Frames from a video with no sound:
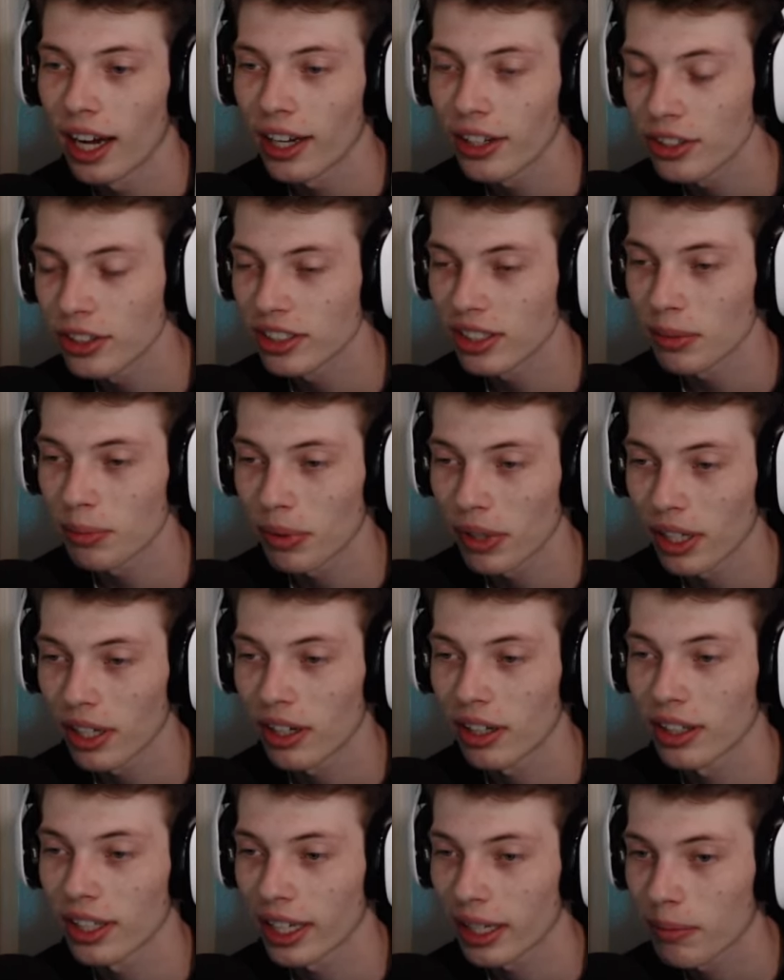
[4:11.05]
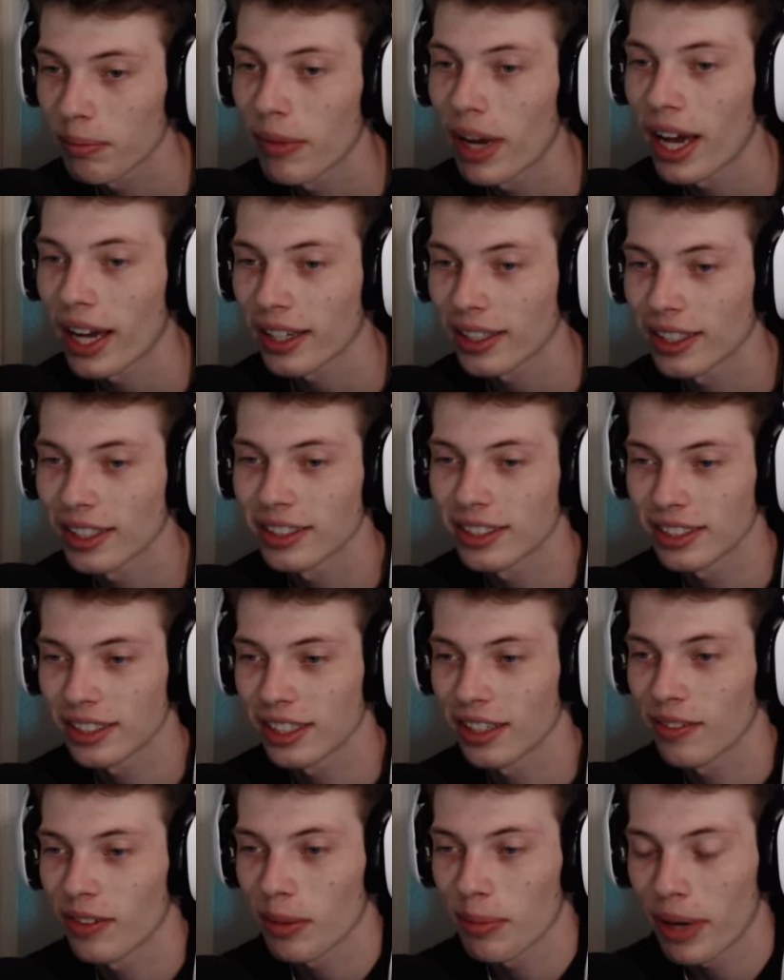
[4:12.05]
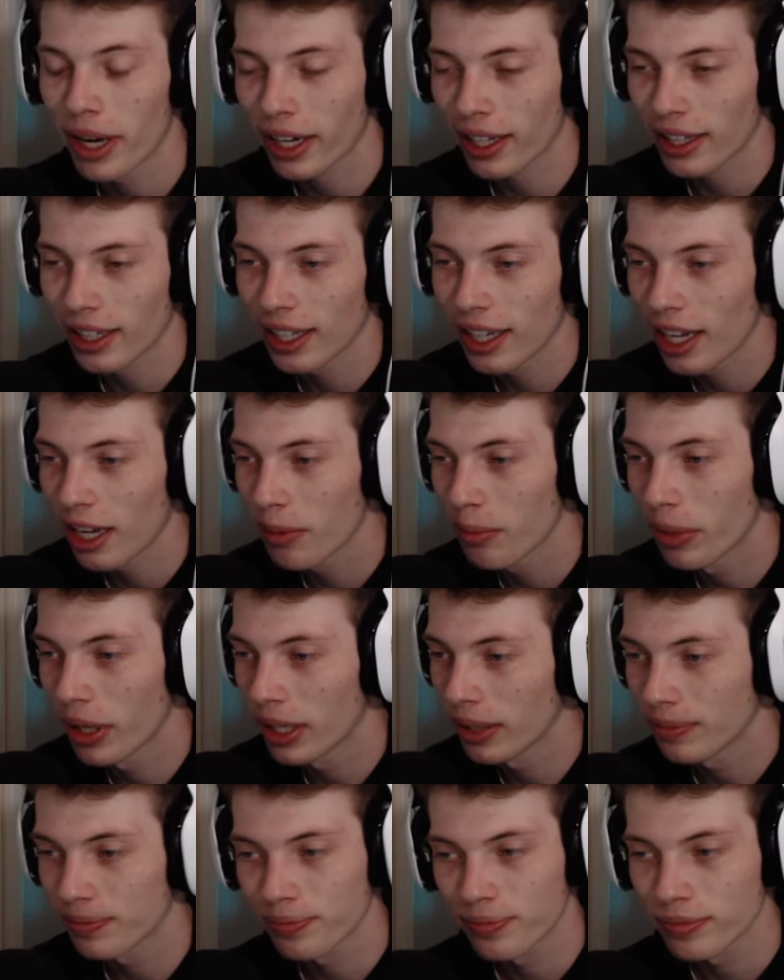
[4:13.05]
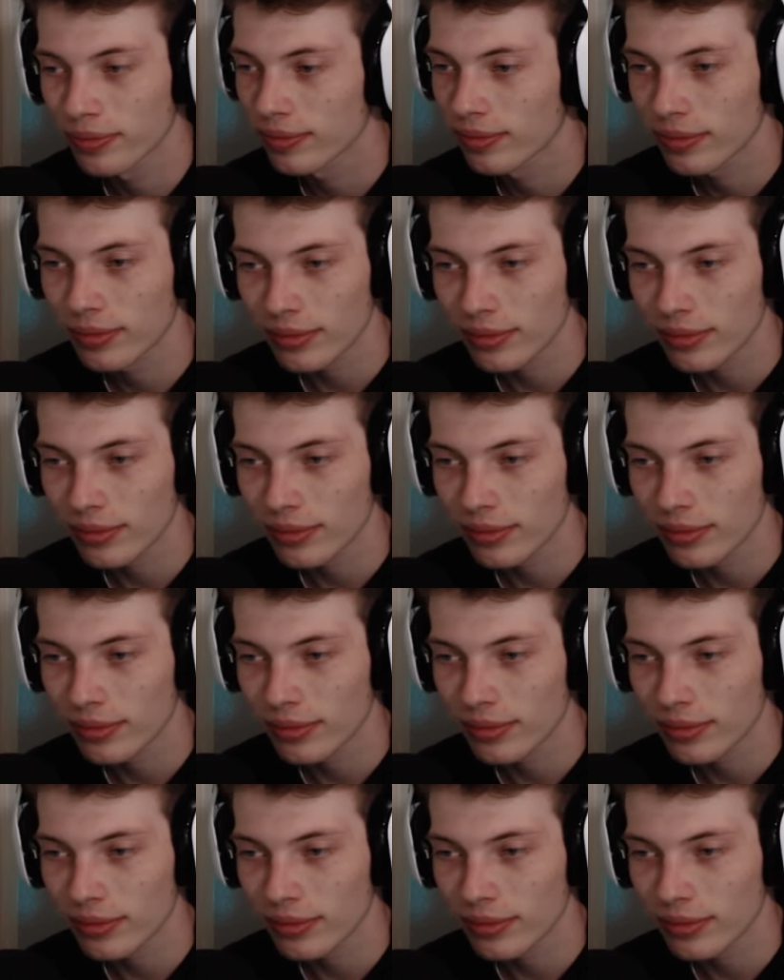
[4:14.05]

I used to play on like max sensitivity back in the day, but